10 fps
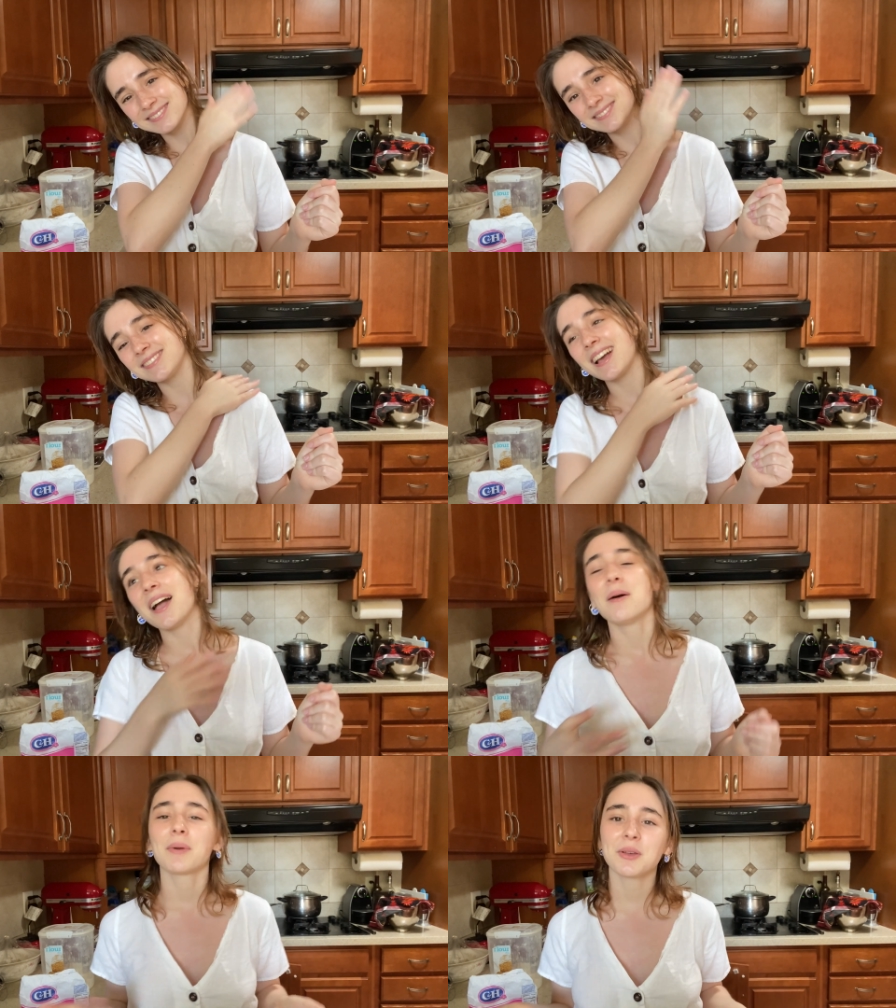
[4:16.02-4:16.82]

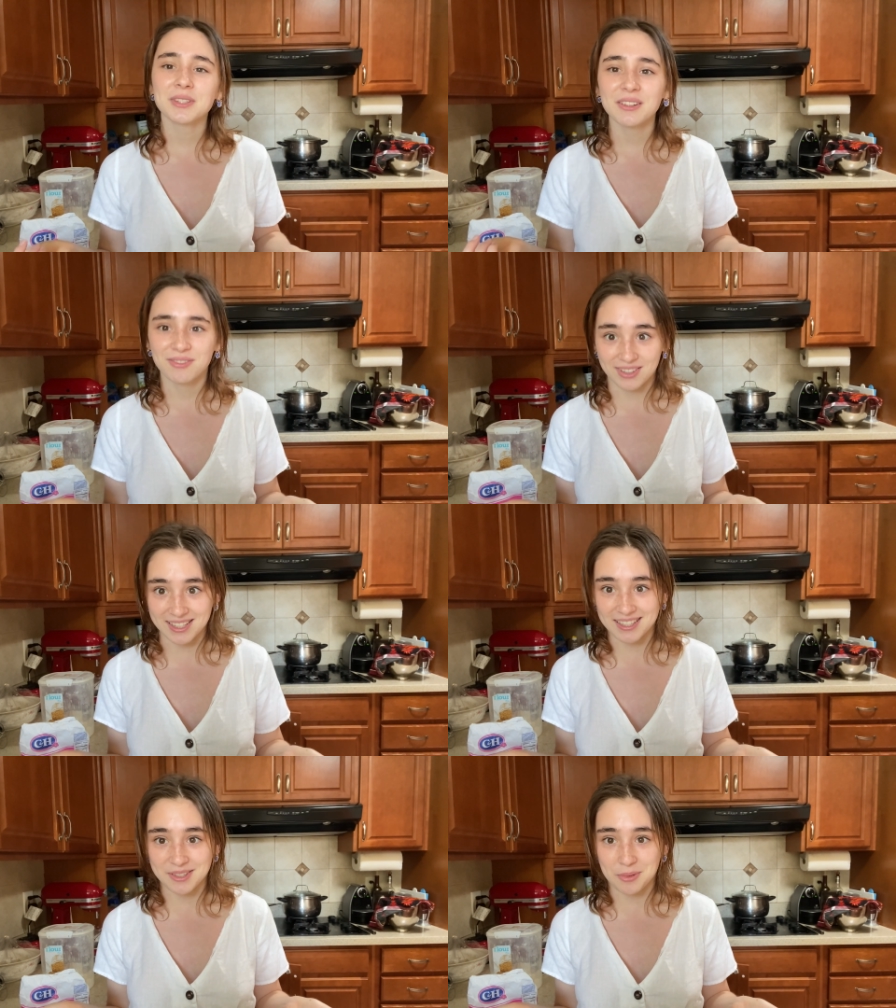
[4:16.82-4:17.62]
but I also had
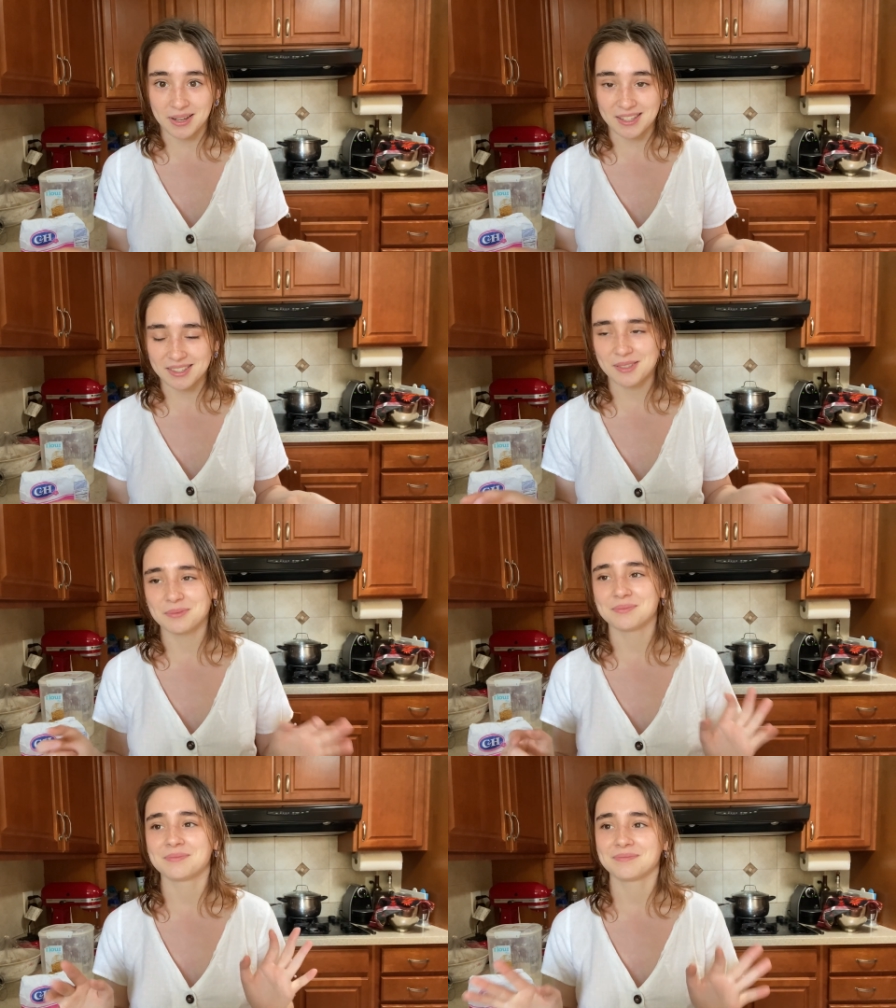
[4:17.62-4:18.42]
physics quiz.
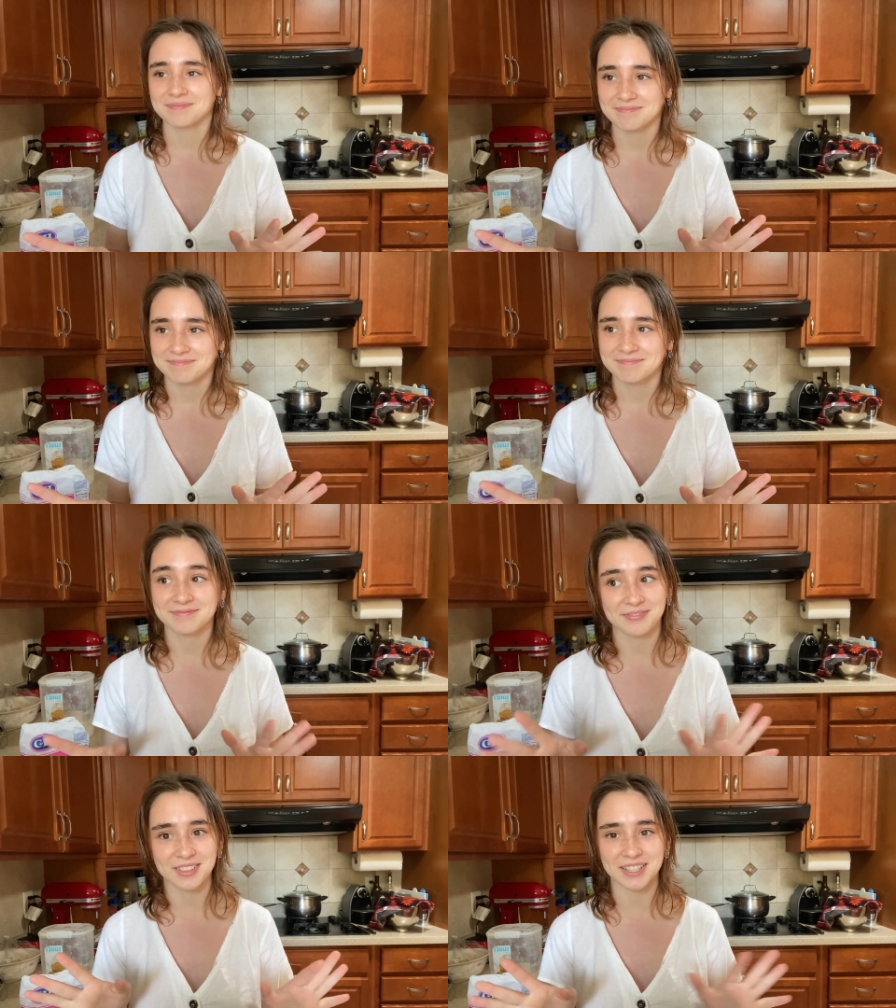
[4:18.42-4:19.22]

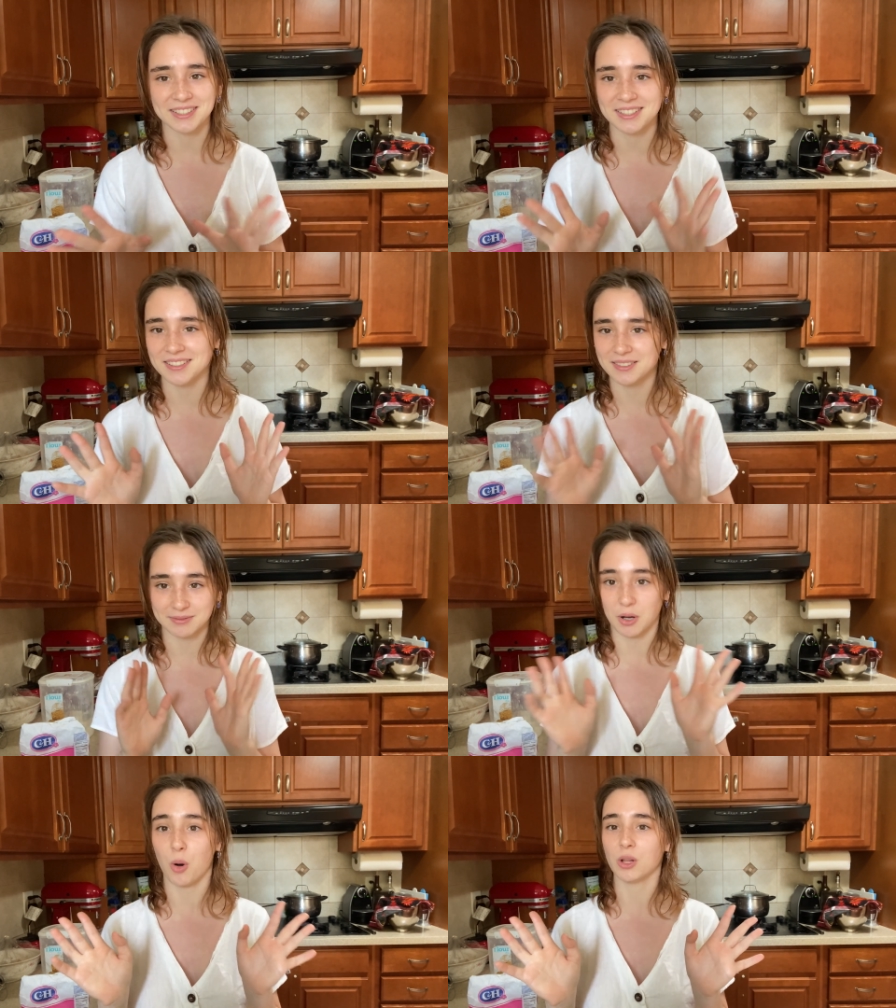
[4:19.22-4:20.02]
Physics is
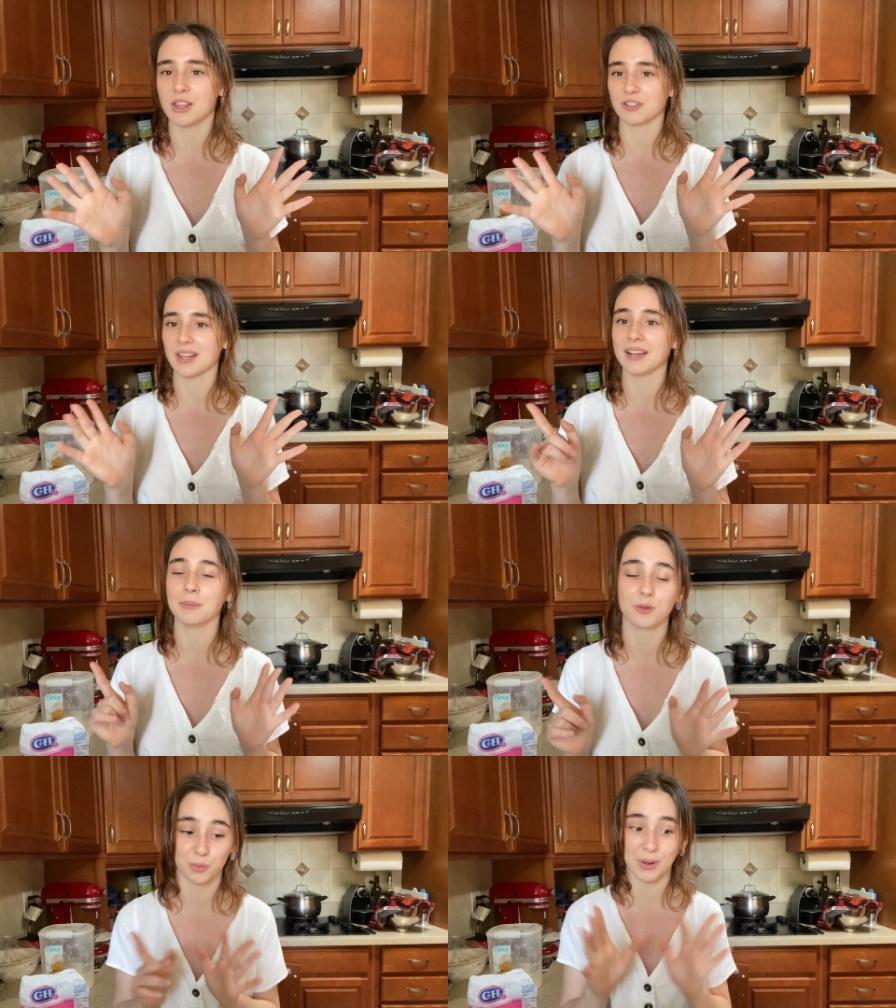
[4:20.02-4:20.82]
a whole other
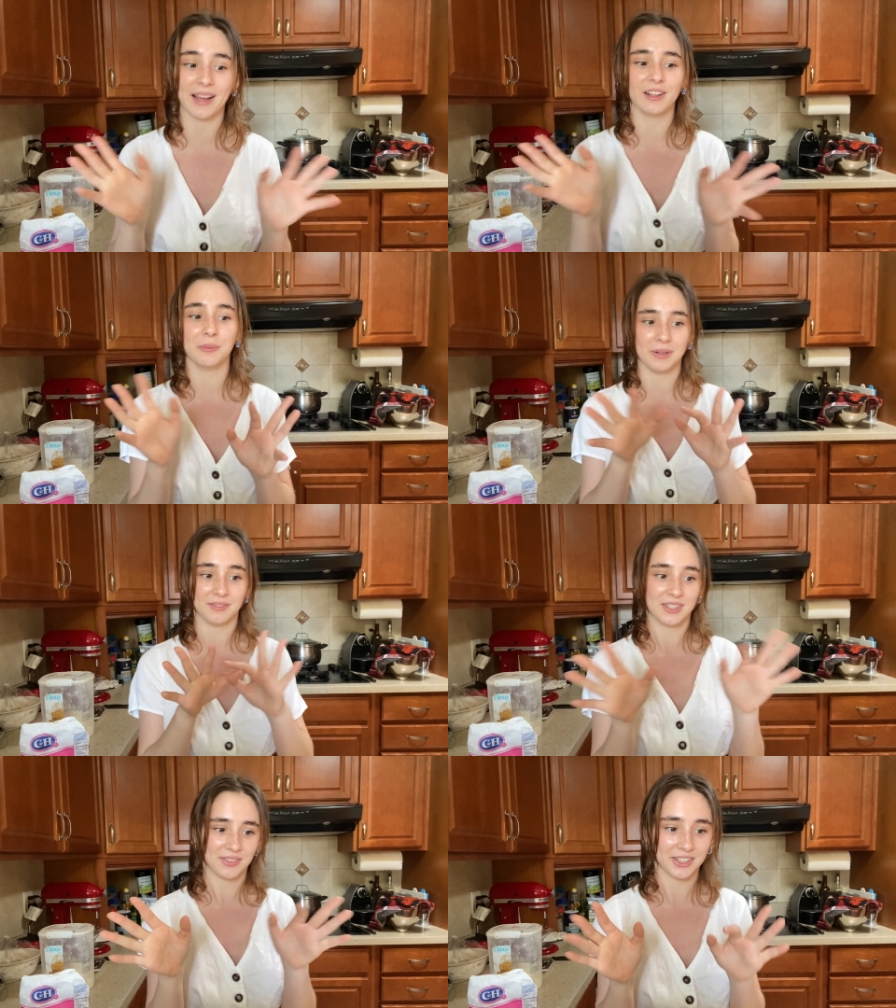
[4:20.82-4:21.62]
realm of
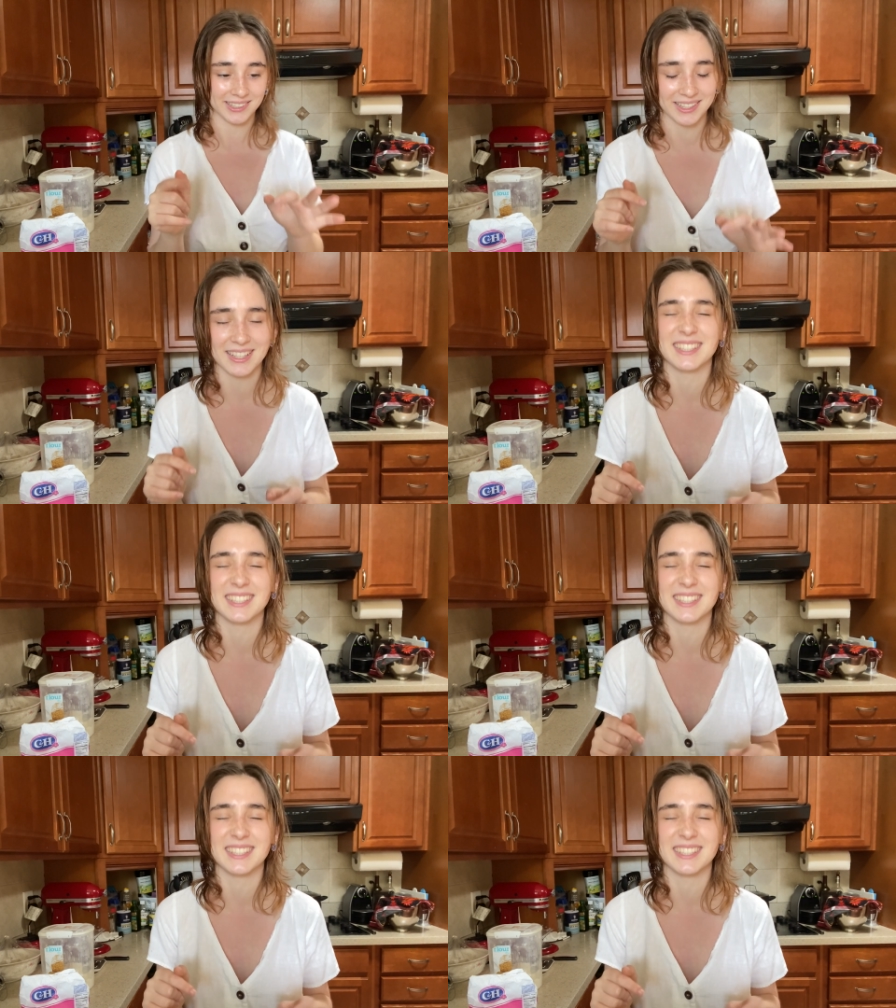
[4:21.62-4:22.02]
difficulty.